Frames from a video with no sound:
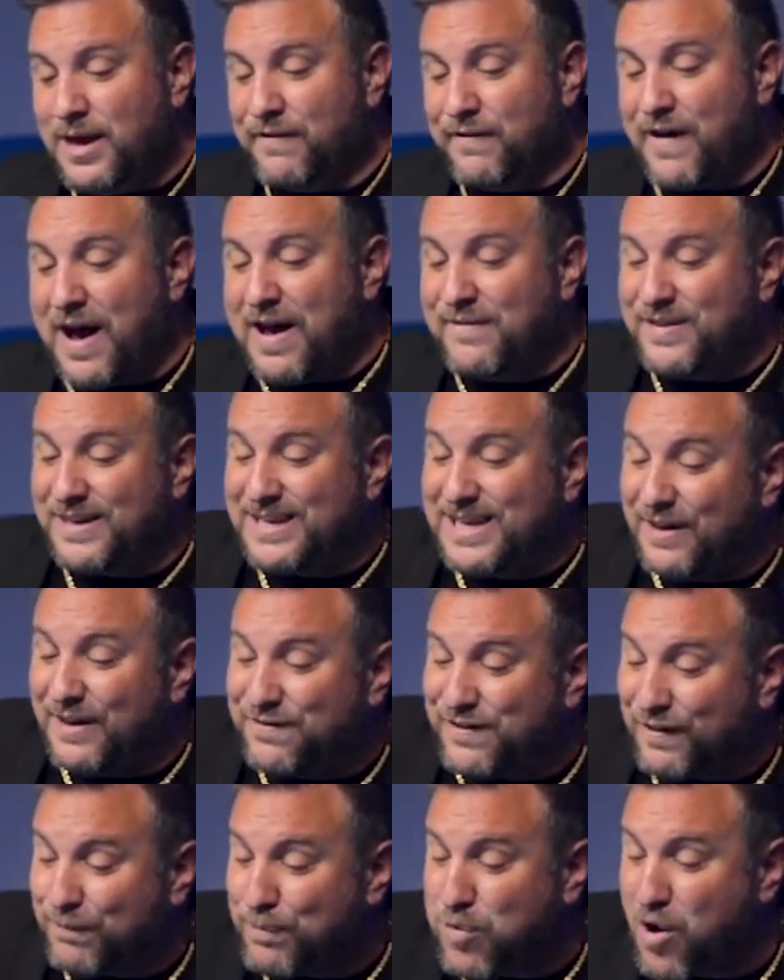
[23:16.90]
If I have the
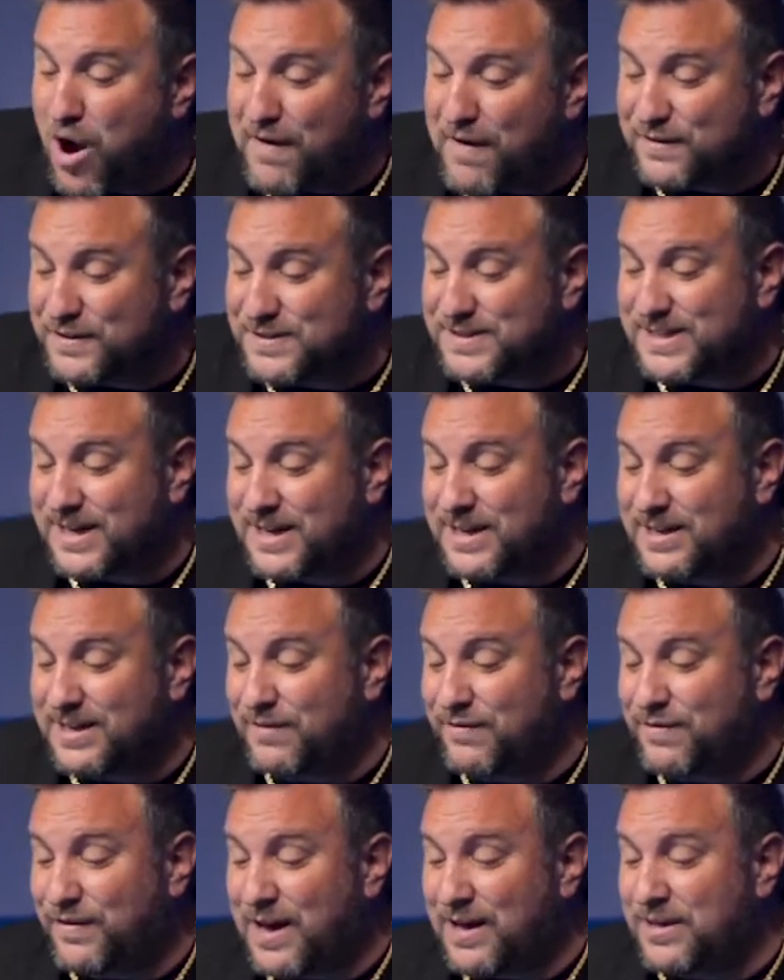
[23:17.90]
gift of prophecy and
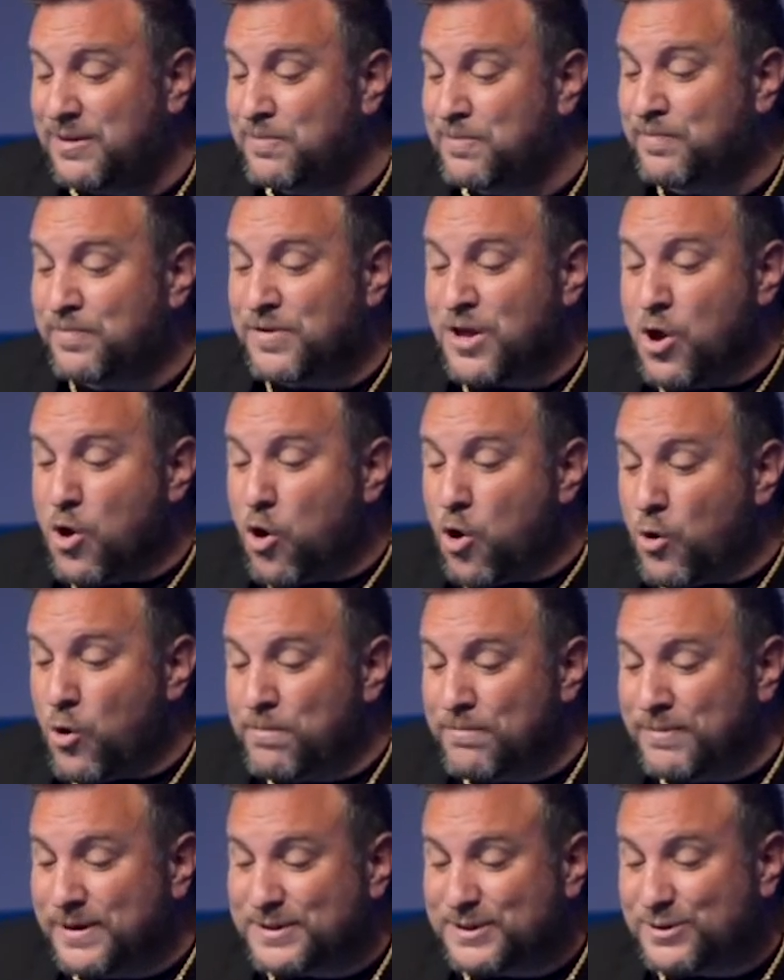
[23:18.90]
can fathom
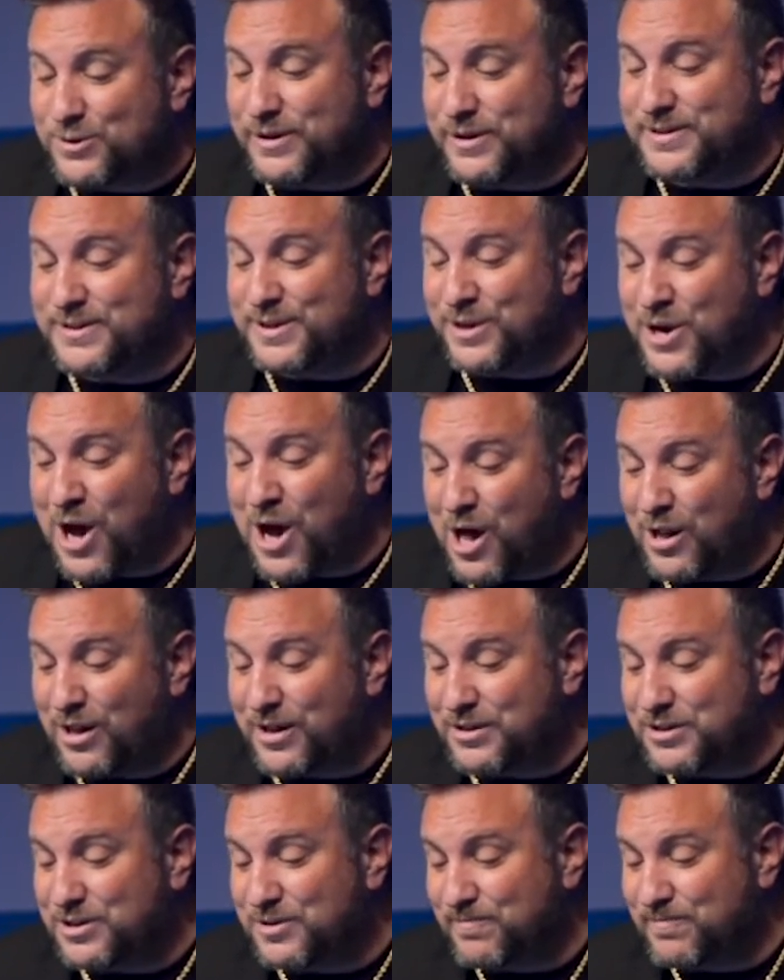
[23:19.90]
all mysteries and
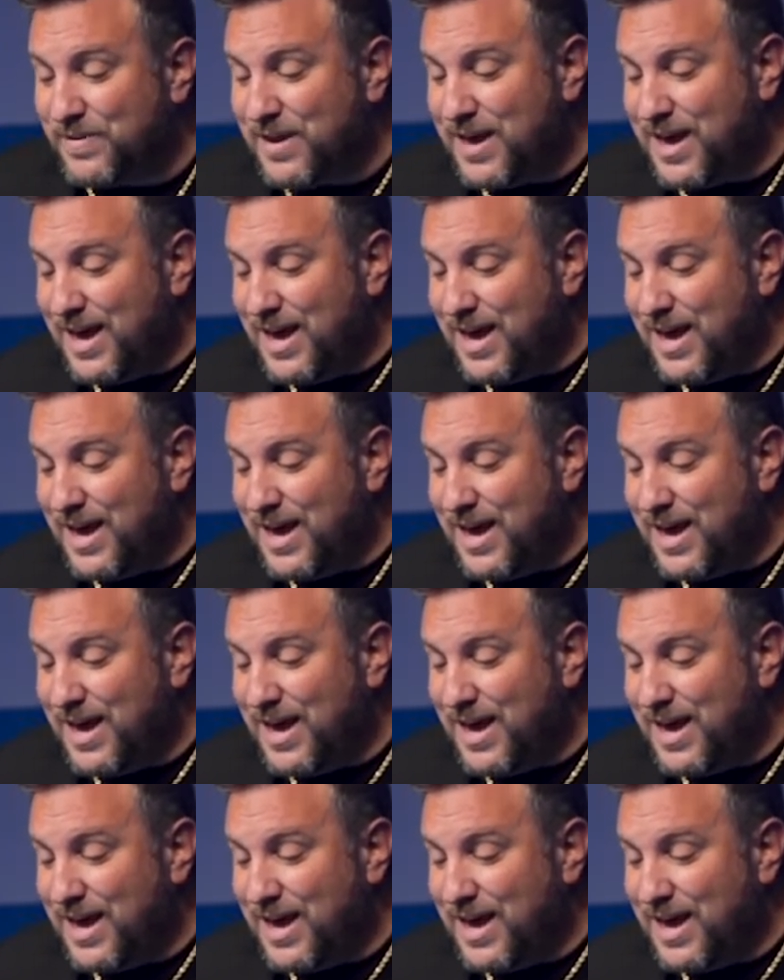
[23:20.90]
knowledge,